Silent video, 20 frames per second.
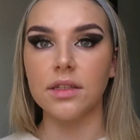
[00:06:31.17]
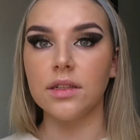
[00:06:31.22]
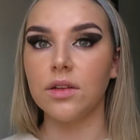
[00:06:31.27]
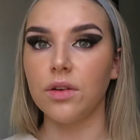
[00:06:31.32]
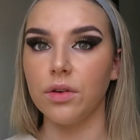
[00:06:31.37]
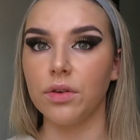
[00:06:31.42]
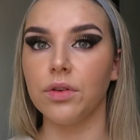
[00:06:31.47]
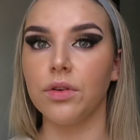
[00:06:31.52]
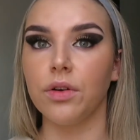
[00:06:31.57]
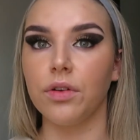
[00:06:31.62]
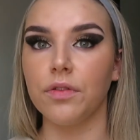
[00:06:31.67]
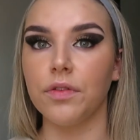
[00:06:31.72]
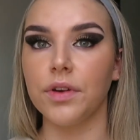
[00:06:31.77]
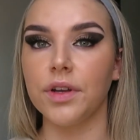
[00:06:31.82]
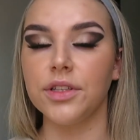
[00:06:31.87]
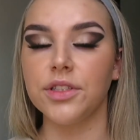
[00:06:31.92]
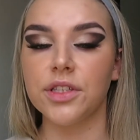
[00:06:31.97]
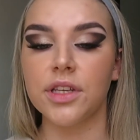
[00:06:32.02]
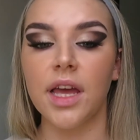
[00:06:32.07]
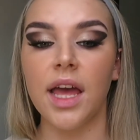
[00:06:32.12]
good
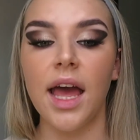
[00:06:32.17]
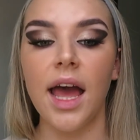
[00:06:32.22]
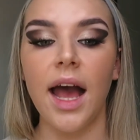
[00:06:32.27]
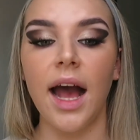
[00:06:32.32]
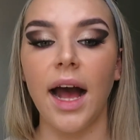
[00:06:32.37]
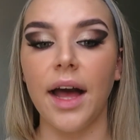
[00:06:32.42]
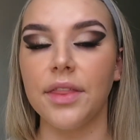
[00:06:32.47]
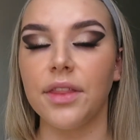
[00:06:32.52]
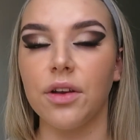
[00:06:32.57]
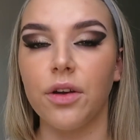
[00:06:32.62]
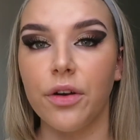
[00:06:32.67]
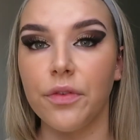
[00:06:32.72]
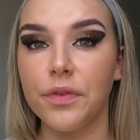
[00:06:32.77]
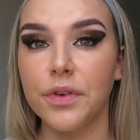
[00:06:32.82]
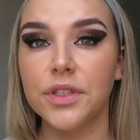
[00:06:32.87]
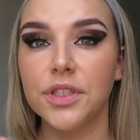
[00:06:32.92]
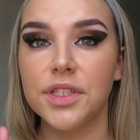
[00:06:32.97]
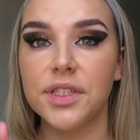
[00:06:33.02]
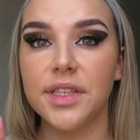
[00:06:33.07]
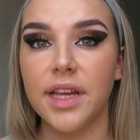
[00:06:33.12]
coverage, and the
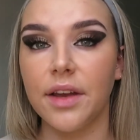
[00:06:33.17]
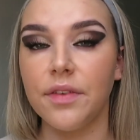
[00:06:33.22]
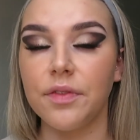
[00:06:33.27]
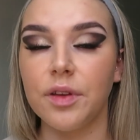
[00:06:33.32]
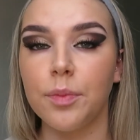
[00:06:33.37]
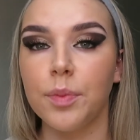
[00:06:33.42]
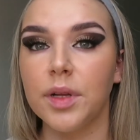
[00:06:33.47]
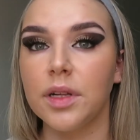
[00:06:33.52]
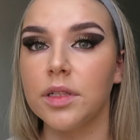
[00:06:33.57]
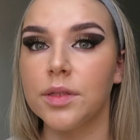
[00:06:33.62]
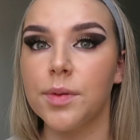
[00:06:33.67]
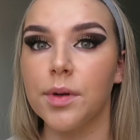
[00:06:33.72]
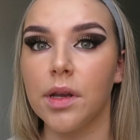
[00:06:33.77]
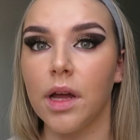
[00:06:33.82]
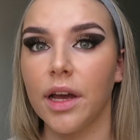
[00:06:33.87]
coverage is definitely buildable.